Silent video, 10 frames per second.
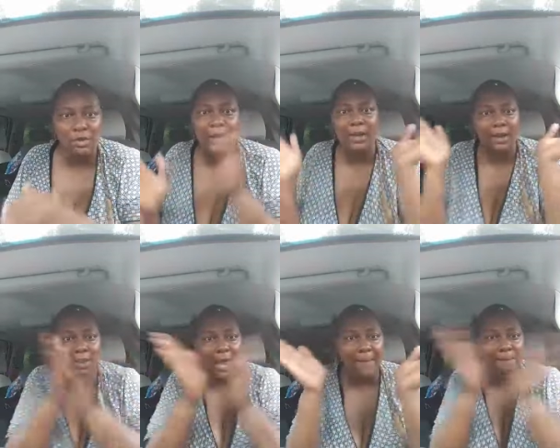you can
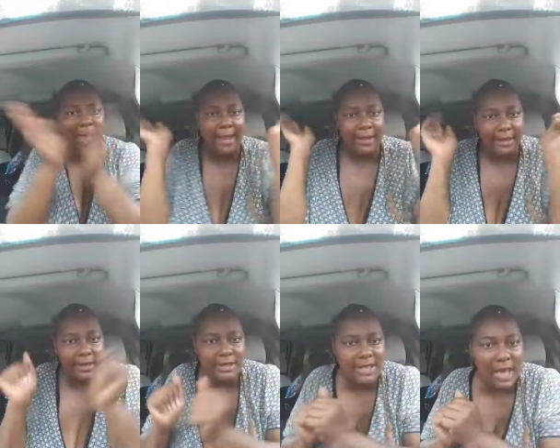clap back
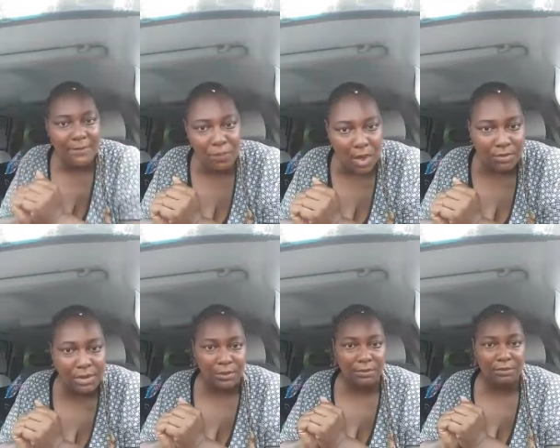anytime you want
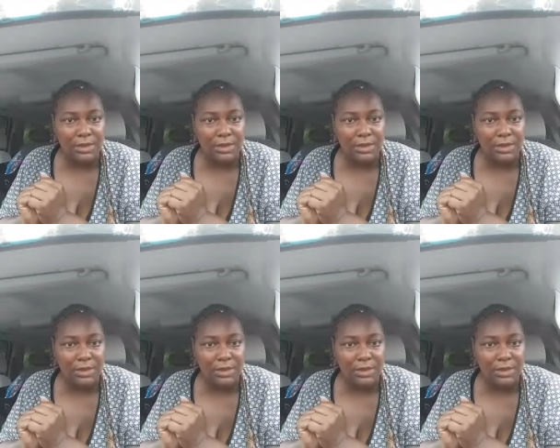to.